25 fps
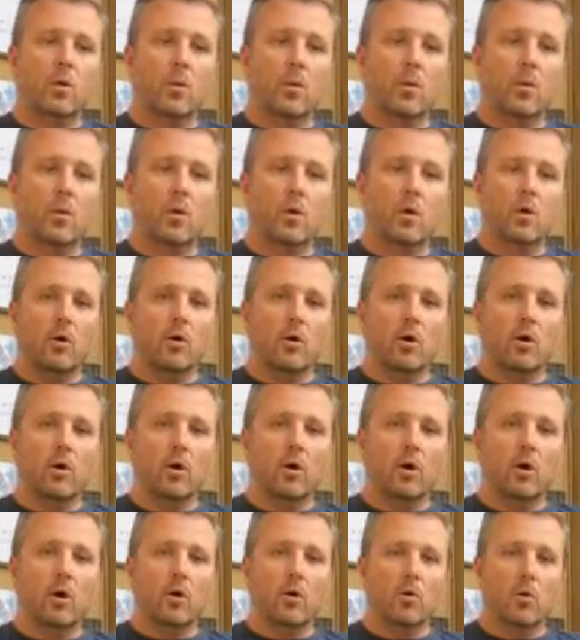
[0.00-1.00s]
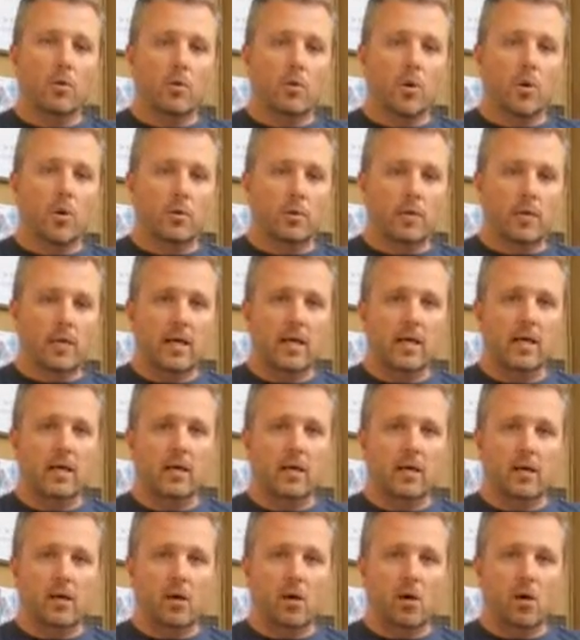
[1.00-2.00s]
we want to go ahead and call the ball
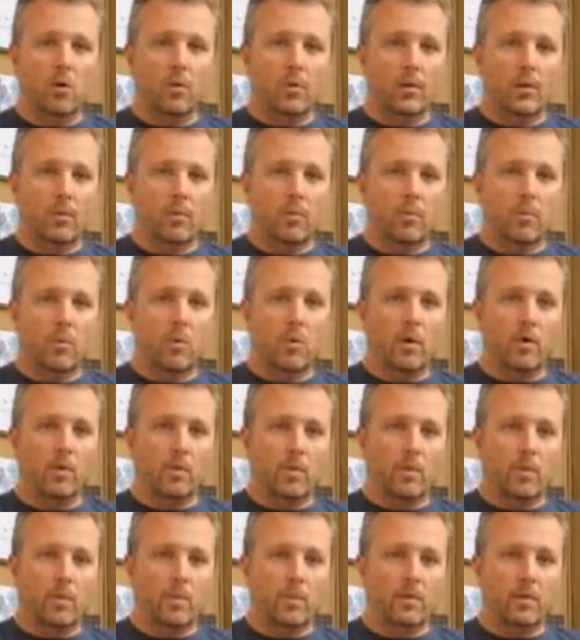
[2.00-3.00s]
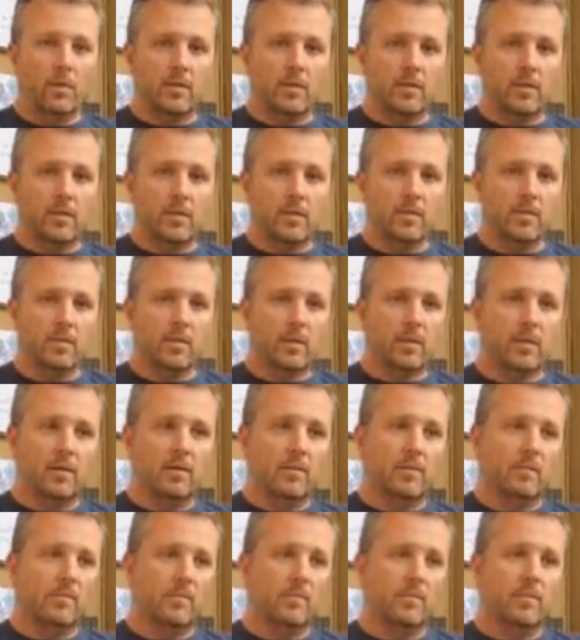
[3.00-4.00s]
dead and call that as a point for the team that
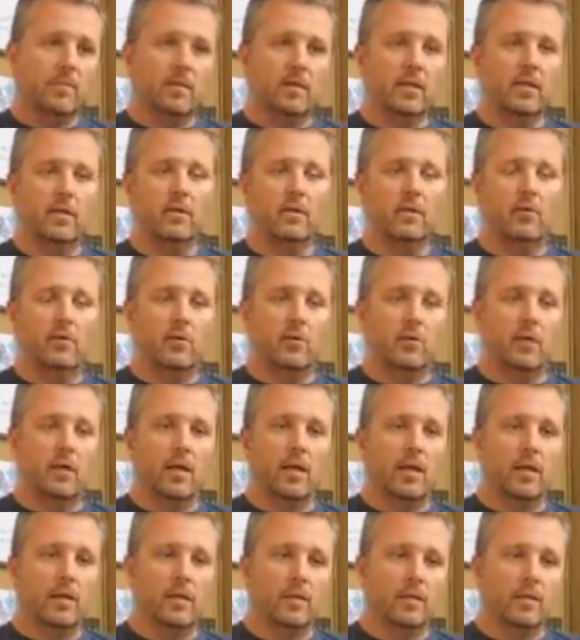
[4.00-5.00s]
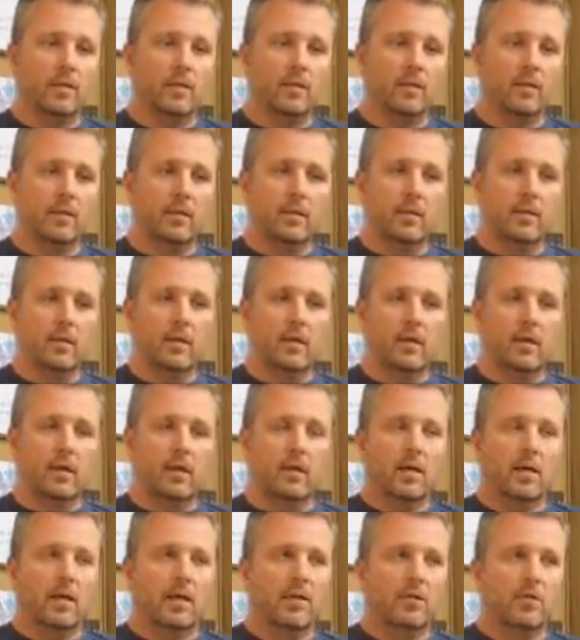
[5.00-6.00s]
didn't do the net.
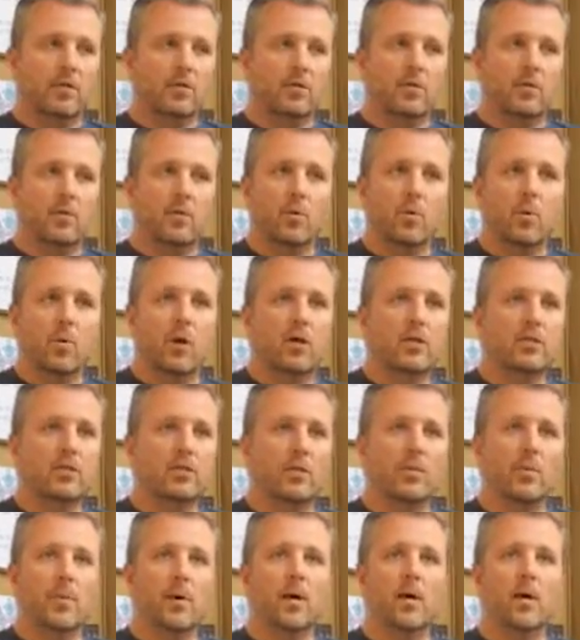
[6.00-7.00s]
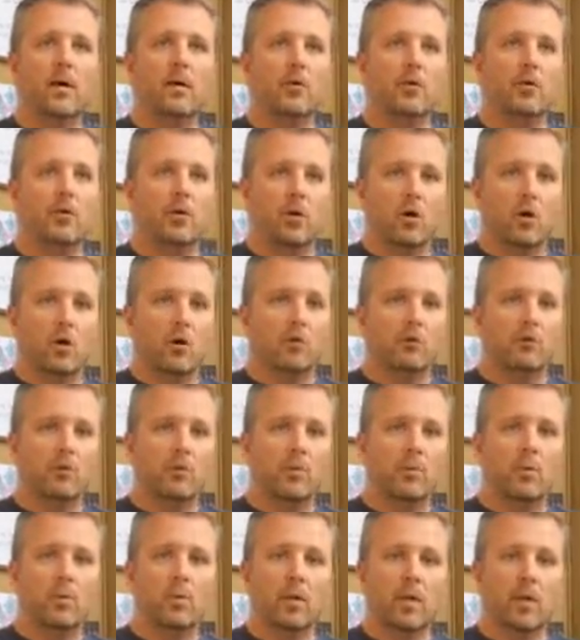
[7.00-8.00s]
Again, if there's some question about it, you can always
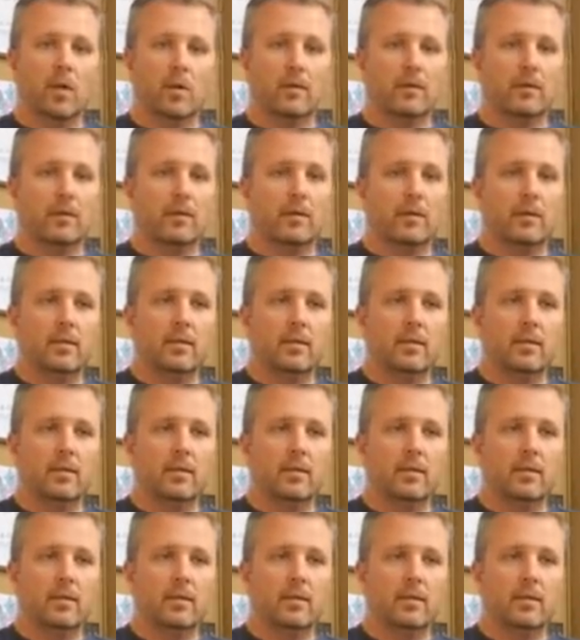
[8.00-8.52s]
replay it,